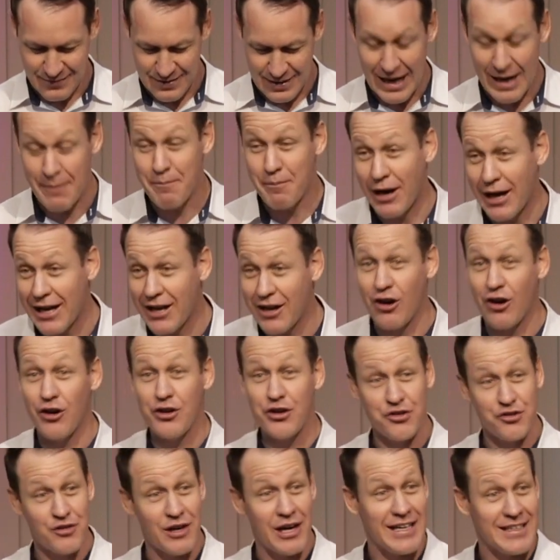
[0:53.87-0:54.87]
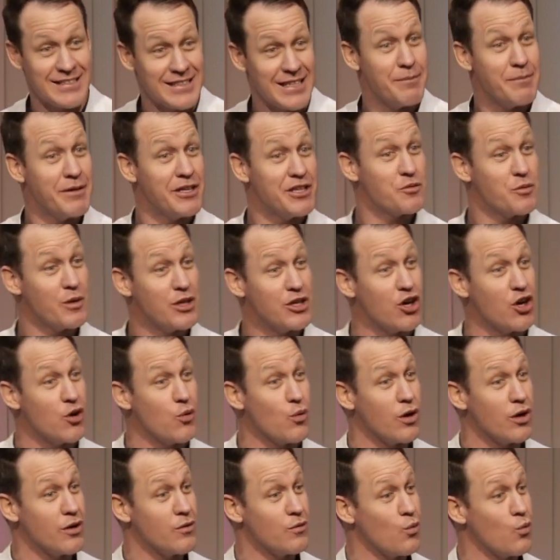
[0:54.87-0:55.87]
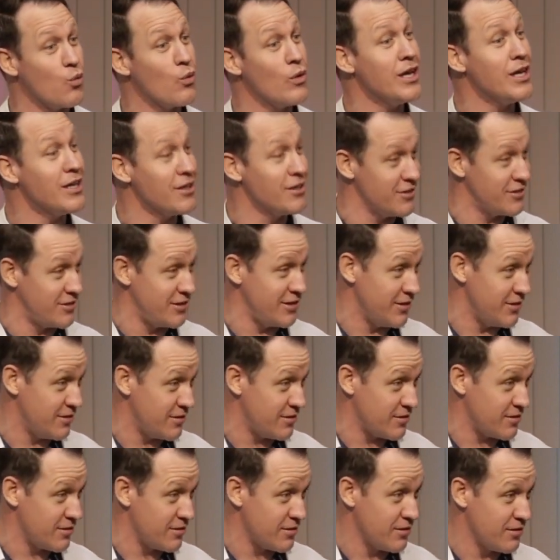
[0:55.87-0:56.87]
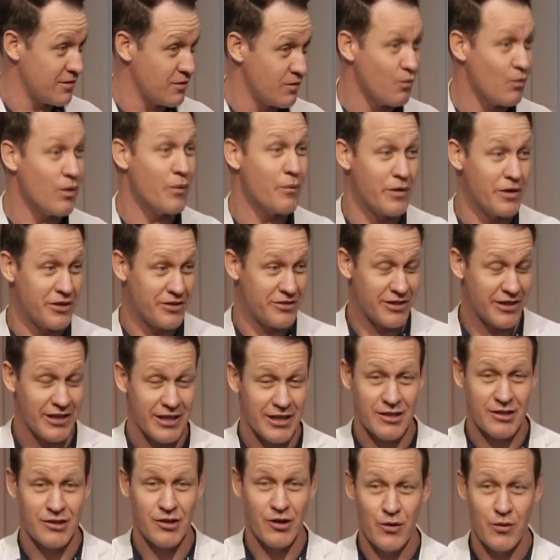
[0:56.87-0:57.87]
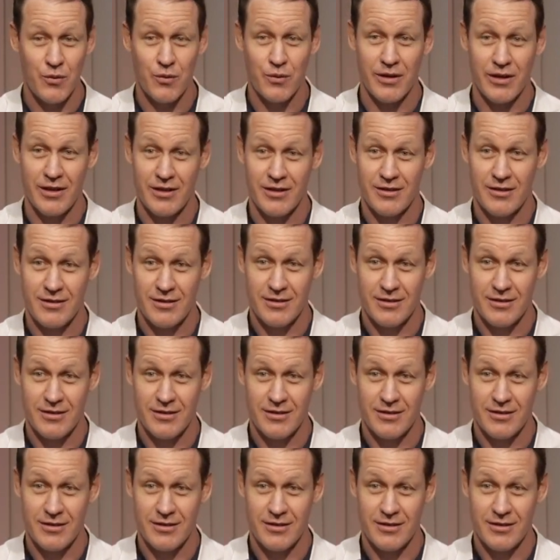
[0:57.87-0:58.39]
And by contrast, that means we know what weakness is when we see it, don't we?